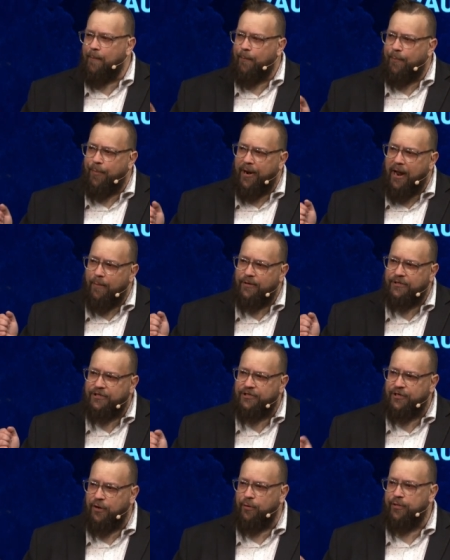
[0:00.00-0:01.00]
But I was
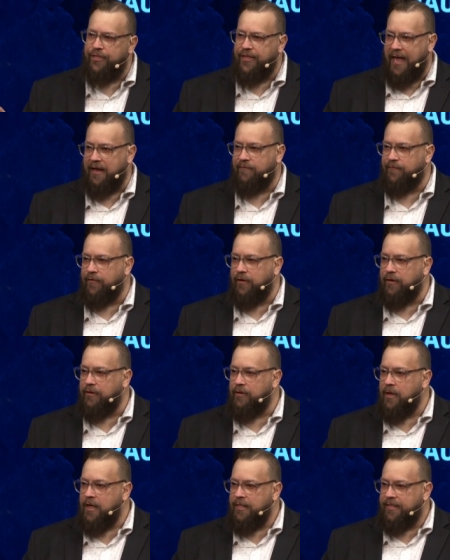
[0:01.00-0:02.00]
so thankful
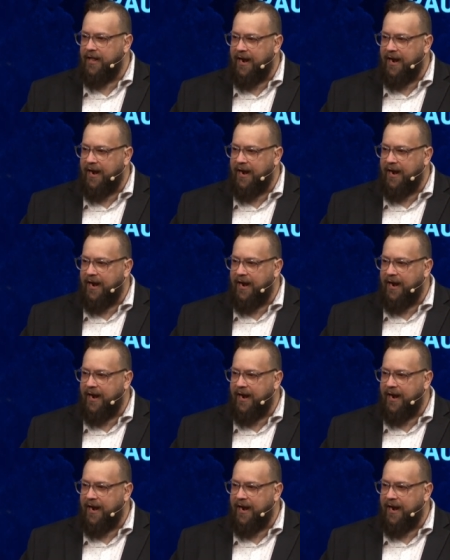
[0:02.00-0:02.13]
that